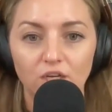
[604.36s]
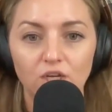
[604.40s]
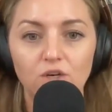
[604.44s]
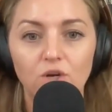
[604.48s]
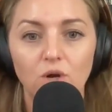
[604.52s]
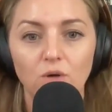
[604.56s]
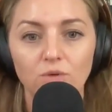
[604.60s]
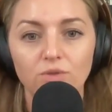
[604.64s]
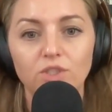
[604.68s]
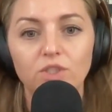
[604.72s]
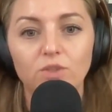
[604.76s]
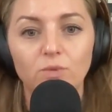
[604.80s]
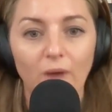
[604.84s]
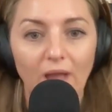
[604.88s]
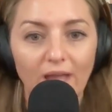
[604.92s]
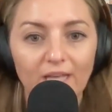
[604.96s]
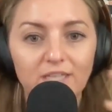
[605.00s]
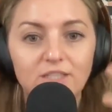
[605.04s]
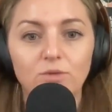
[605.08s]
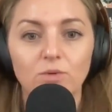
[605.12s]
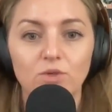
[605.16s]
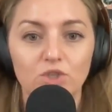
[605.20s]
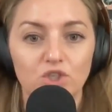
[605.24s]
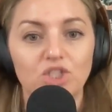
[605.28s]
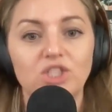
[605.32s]
like you don't
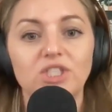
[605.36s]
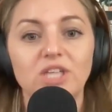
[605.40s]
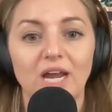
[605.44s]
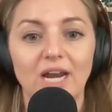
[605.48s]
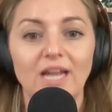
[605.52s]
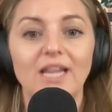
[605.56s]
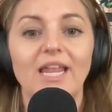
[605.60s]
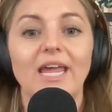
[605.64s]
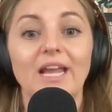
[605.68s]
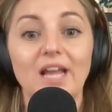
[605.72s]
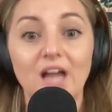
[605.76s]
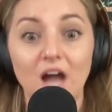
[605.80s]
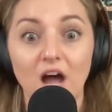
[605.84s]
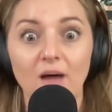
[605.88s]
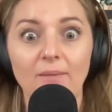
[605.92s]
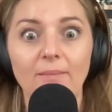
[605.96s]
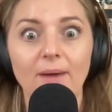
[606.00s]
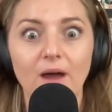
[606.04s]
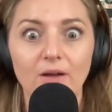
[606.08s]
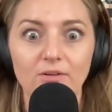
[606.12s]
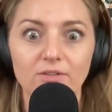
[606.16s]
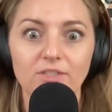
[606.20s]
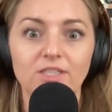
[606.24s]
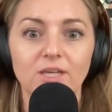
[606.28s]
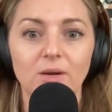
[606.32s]
sweat. So it's just got to like come
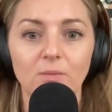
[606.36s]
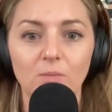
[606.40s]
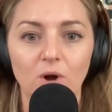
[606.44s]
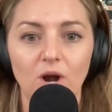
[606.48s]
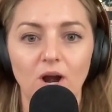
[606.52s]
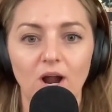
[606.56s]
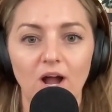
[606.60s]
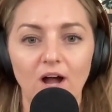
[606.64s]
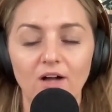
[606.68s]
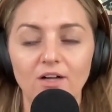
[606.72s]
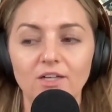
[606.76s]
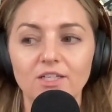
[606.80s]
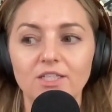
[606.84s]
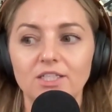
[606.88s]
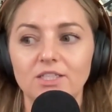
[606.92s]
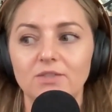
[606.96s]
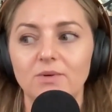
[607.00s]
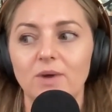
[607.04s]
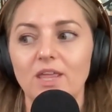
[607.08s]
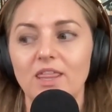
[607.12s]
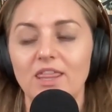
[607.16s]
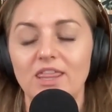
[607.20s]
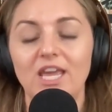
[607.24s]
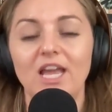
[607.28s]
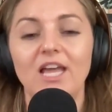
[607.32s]
out somewhere else.
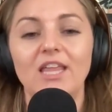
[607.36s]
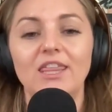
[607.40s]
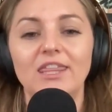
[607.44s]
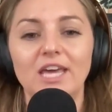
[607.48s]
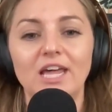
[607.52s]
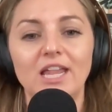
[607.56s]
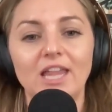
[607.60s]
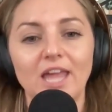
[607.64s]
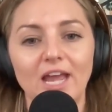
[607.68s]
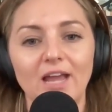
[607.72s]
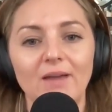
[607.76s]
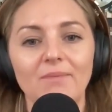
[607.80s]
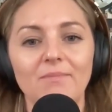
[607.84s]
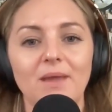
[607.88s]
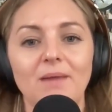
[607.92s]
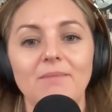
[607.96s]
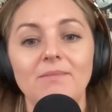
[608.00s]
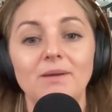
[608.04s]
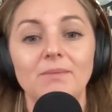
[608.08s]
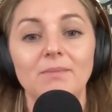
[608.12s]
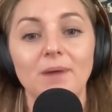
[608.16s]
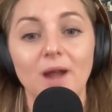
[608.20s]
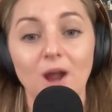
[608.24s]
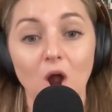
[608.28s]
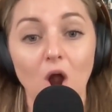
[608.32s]
So I think that like
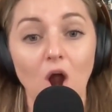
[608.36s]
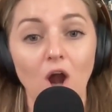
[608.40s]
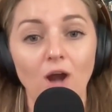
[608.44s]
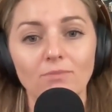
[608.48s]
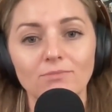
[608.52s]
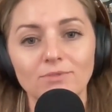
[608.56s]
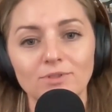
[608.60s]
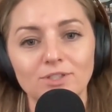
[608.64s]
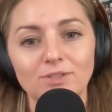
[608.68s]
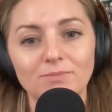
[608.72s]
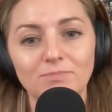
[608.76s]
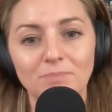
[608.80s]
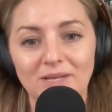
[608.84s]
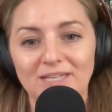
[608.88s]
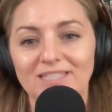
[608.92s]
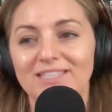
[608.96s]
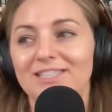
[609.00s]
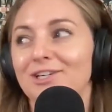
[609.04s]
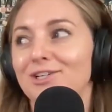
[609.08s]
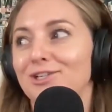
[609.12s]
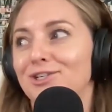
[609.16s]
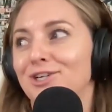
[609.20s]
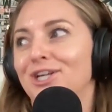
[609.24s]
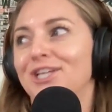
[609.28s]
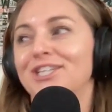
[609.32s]
maybe my arms
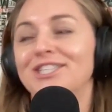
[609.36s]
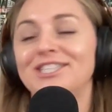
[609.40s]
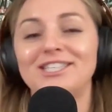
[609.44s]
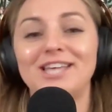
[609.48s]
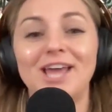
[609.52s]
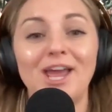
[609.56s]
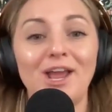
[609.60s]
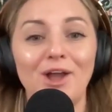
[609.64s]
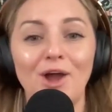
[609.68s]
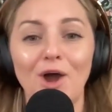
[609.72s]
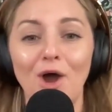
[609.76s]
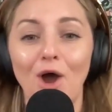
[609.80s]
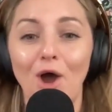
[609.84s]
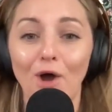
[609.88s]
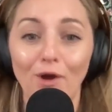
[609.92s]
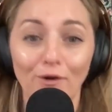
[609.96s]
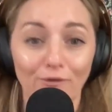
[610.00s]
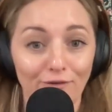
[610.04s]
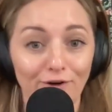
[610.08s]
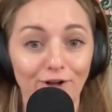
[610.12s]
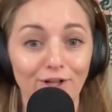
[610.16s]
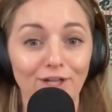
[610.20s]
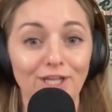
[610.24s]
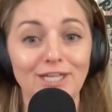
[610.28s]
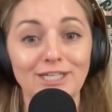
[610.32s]
pits are just like
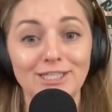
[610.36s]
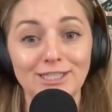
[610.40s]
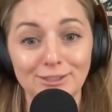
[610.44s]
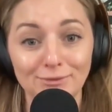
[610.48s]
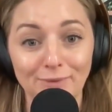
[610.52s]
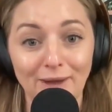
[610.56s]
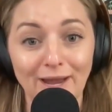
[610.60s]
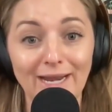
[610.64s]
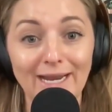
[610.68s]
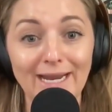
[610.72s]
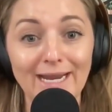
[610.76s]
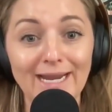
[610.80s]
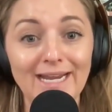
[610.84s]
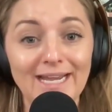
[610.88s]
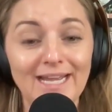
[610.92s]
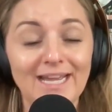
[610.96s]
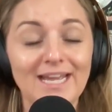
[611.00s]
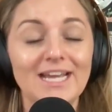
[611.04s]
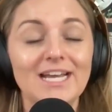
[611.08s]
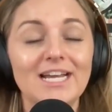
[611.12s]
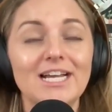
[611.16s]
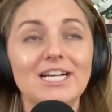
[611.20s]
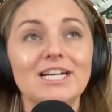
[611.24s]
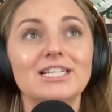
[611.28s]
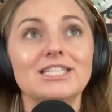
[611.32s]
overly sweaty.
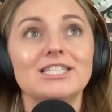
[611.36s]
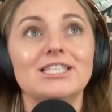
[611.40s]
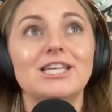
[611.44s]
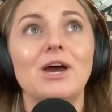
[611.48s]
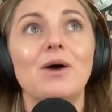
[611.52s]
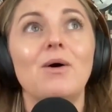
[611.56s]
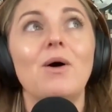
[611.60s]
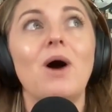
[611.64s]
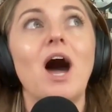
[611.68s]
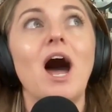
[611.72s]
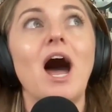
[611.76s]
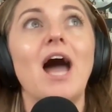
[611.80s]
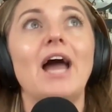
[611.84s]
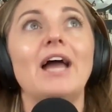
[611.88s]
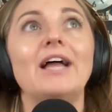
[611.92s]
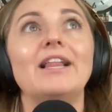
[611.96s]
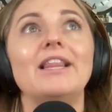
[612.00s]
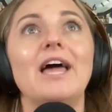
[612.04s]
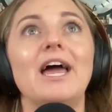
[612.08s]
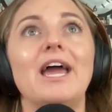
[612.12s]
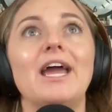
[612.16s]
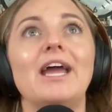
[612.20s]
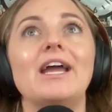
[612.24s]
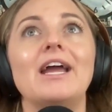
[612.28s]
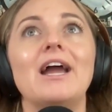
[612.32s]
So I
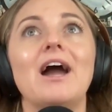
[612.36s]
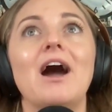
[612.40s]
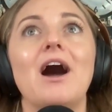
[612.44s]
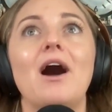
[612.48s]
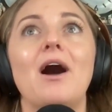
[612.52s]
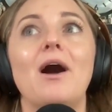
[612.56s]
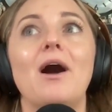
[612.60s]
like